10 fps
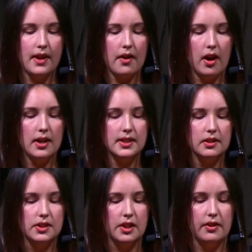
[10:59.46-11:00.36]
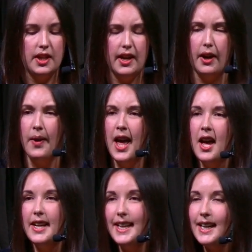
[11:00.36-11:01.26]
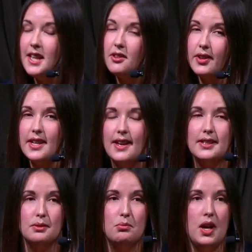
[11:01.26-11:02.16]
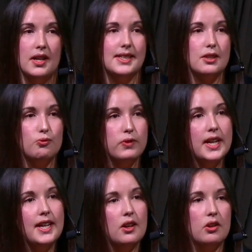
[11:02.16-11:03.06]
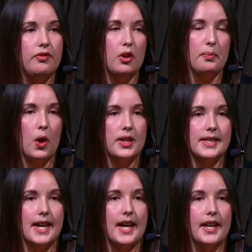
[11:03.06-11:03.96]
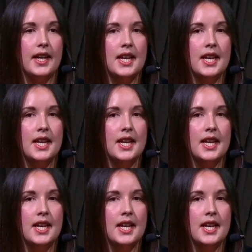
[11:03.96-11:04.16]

their articles are, nearly 3,000 words, that's really long-form content.